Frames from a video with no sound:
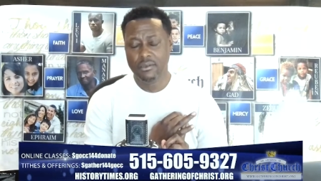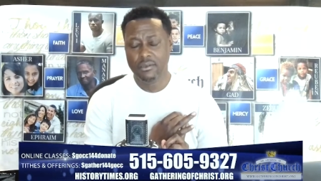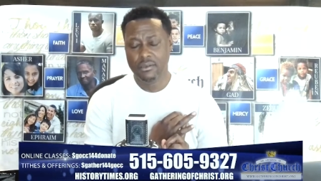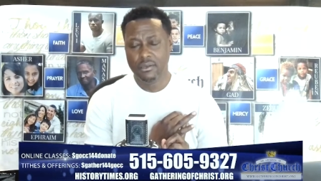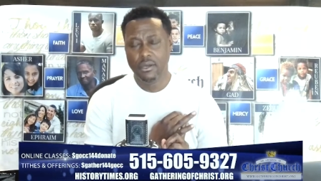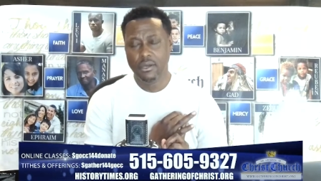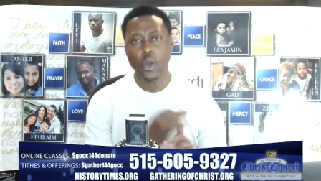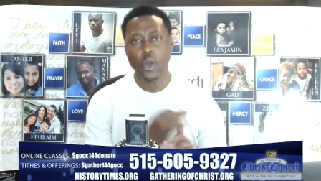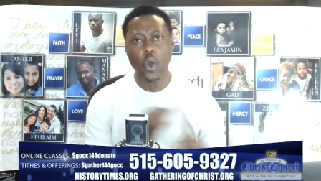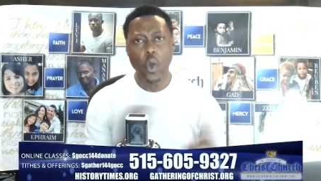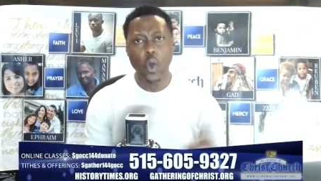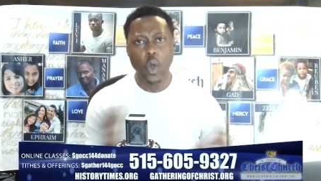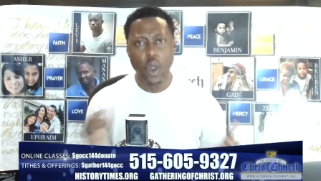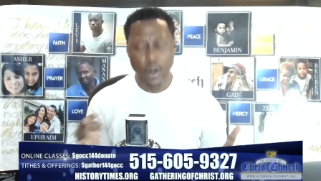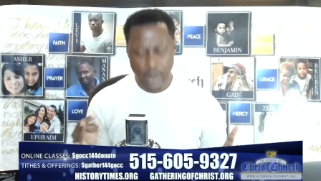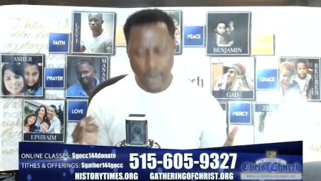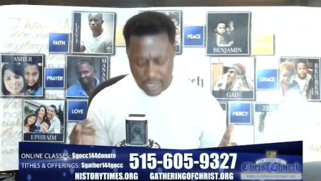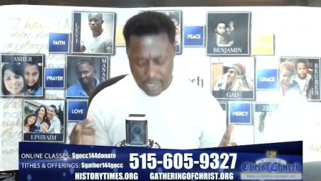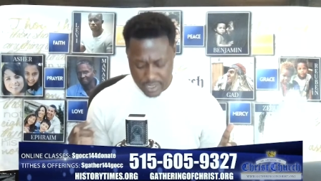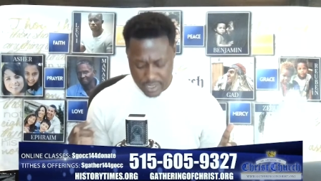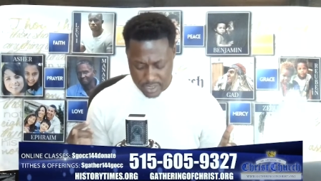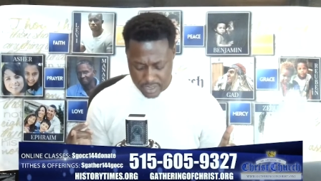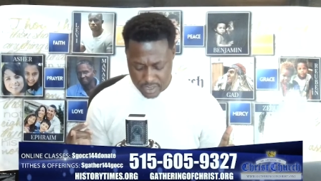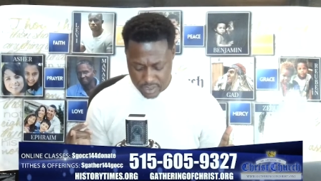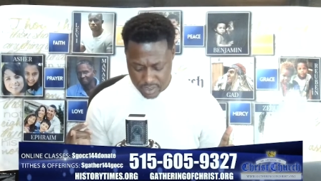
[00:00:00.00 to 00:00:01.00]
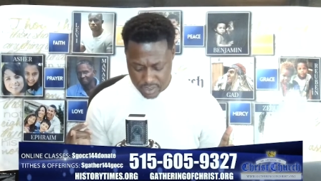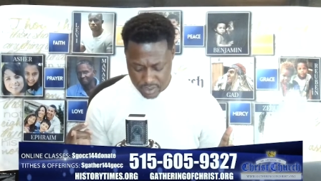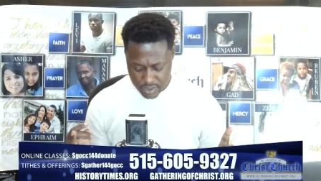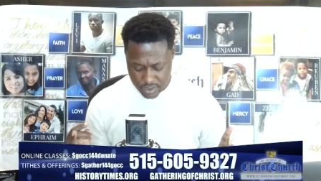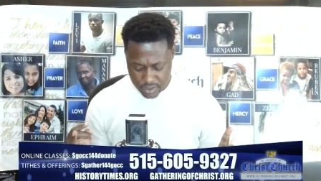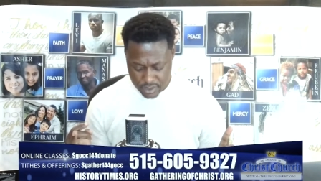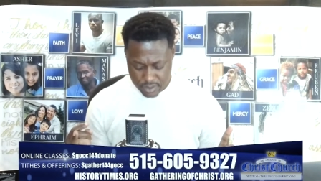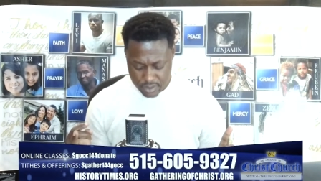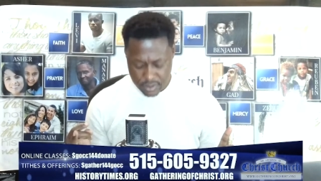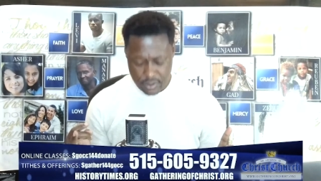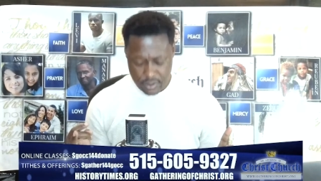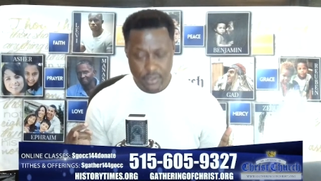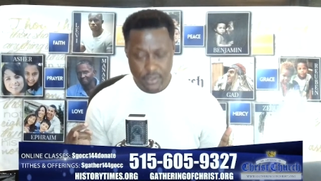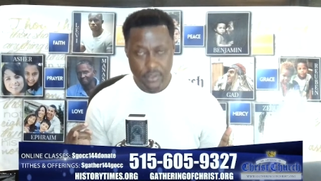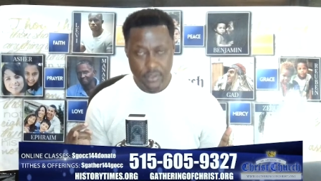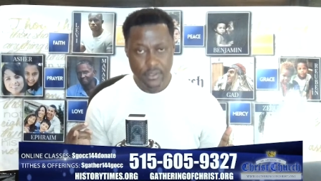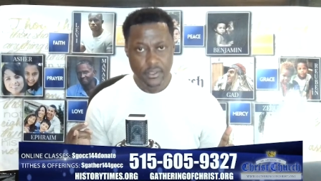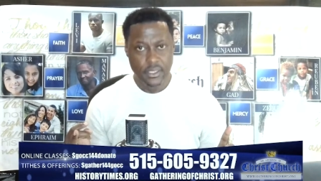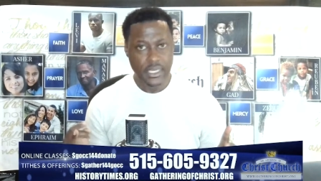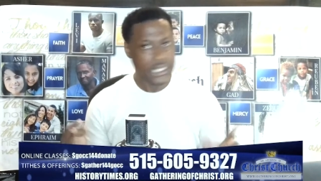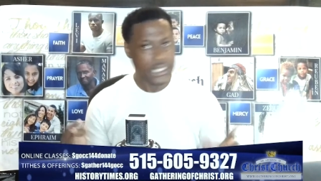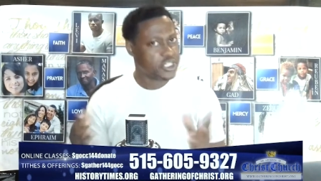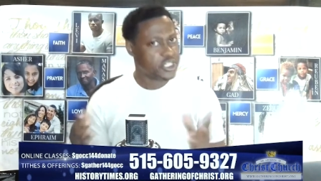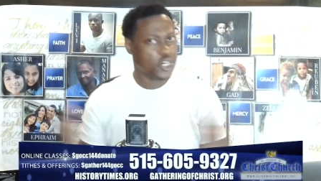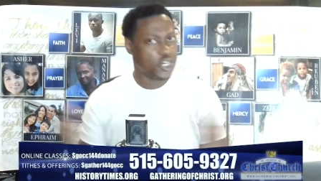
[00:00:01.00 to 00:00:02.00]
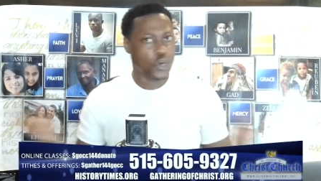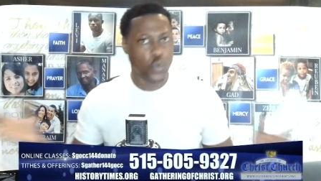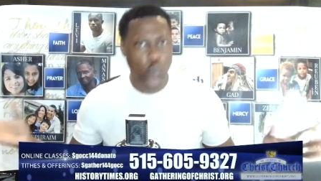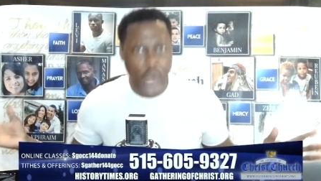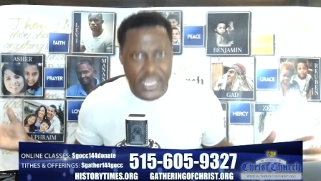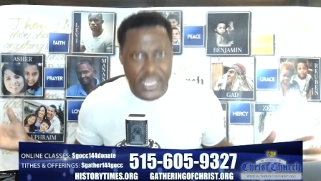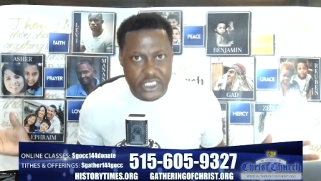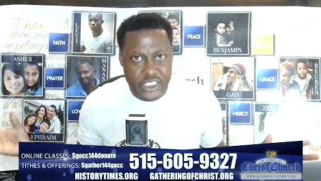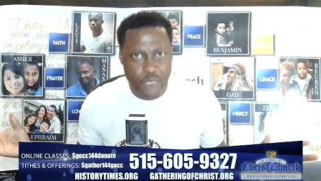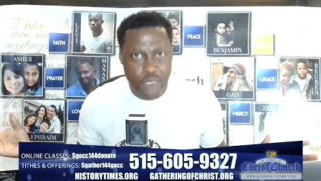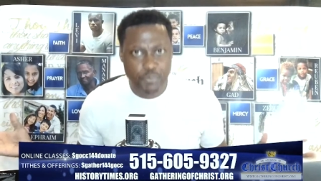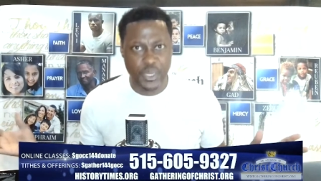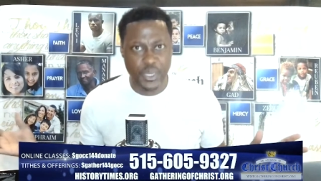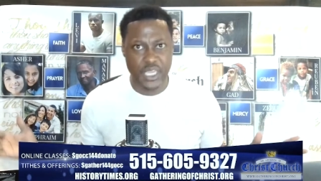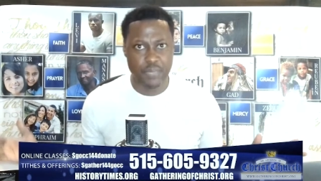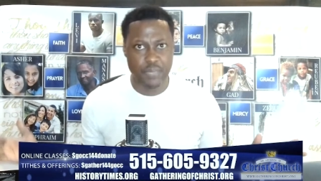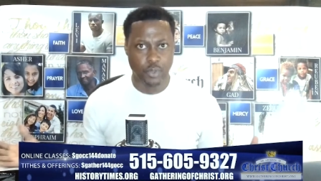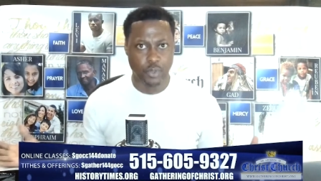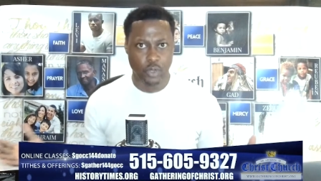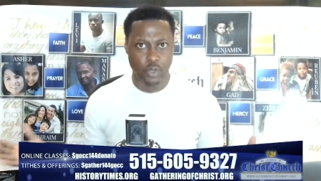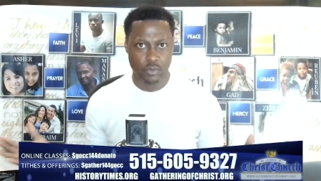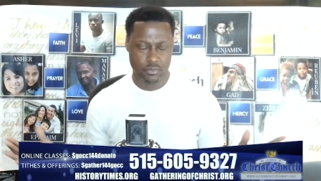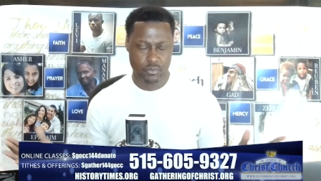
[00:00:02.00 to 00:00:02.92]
Or is it a race of people?